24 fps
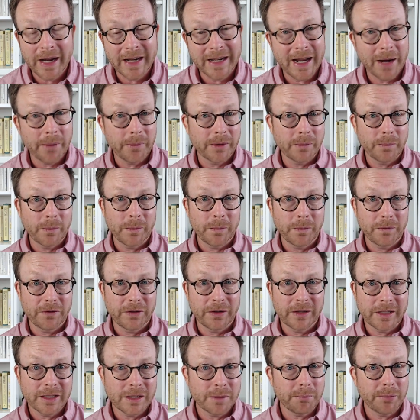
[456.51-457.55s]
Now, when we're
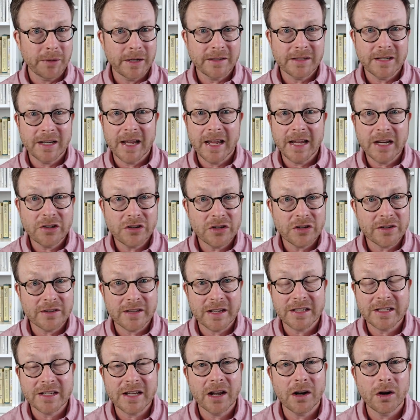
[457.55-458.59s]
feeling depressed and anxious,
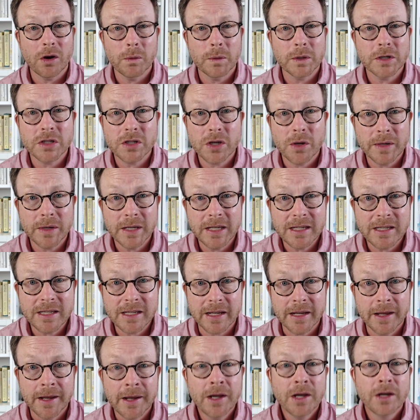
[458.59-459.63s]
that's not always so
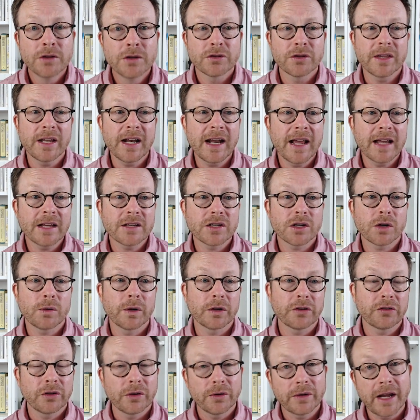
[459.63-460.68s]
easy. So then I ask the
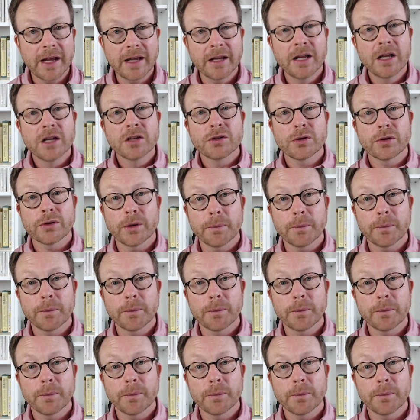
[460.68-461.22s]
question, okay, so are there